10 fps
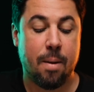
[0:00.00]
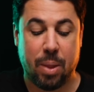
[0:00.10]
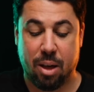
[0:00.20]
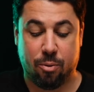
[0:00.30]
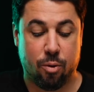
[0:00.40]

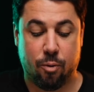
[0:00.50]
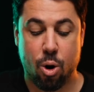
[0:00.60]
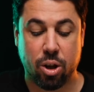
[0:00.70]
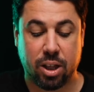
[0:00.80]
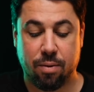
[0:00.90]
And for
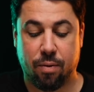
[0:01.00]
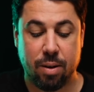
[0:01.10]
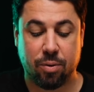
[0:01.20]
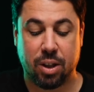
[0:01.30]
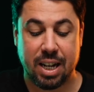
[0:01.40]
40,
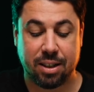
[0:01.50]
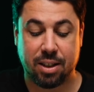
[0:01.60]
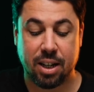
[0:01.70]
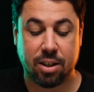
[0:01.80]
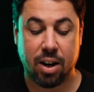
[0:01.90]
50,
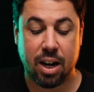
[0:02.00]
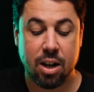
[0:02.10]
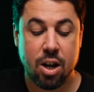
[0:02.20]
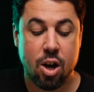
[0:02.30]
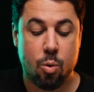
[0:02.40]
etc.,
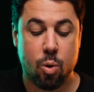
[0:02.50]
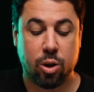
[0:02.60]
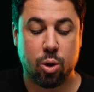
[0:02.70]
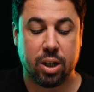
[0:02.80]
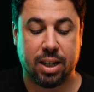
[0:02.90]
we'll
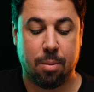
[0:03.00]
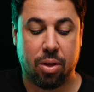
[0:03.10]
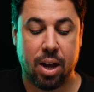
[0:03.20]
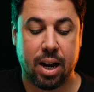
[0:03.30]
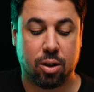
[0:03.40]
do the same
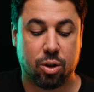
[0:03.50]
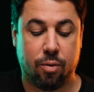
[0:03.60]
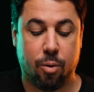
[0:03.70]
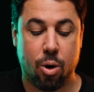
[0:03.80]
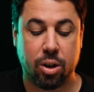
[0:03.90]
thing. So
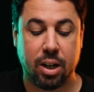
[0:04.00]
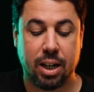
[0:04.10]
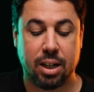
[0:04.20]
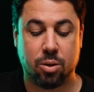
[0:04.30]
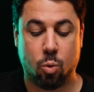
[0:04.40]
40
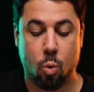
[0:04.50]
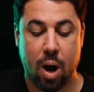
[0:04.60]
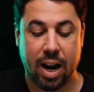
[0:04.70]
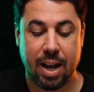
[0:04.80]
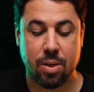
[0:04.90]
is
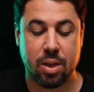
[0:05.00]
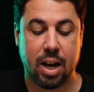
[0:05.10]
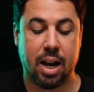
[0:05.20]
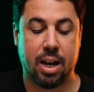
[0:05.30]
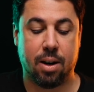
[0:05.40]
40,
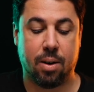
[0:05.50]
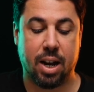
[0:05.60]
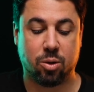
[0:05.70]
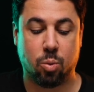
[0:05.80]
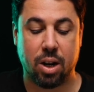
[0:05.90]

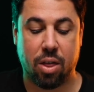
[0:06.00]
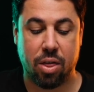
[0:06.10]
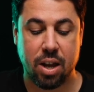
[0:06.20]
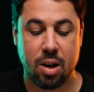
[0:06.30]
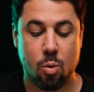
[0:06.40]
next one
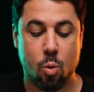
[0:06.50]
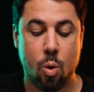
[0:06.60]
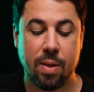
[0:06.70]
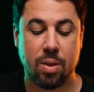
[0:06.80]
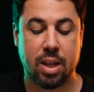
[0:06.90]

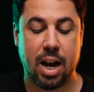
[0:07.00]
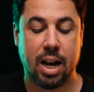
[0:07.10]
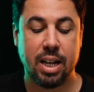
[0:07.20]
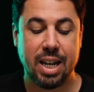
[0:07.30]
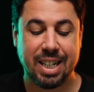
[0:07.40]
50,
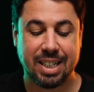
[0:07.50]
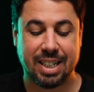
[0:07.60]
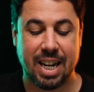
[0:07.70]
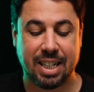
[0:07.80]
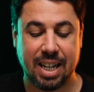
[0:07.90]

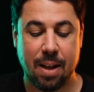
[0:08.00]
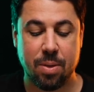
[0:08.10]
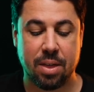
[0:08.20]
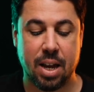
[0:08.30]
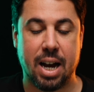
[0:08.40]

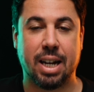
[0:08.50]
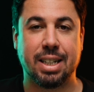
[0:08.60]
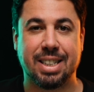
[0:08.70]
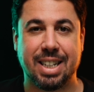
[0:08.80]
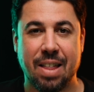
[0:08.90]
60,
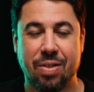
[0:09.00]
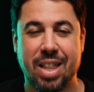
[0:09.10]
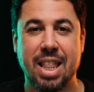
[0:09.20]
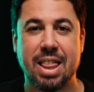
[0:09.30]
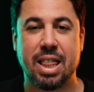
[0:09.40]

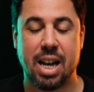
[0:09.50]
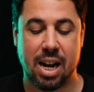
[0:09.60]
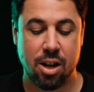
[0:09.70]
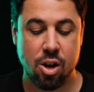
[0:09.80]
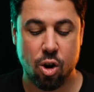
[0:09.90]
70,
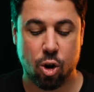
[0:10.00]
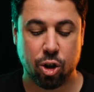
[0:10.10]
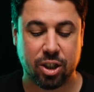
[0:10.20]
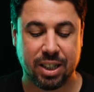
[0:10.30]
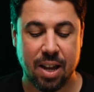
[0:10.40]

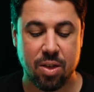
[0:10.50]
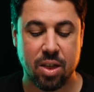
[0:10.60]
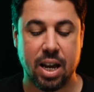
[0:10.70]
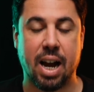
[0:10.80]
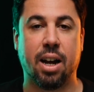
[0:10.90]

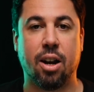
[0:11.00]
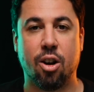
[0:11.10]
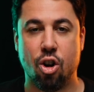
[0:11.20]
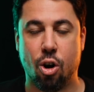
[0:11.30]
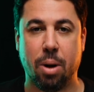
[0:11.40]
80,
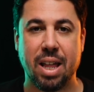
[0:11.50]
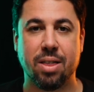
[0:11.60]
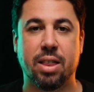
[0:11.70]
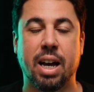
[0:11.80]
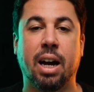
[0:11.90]

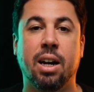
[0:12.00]
90,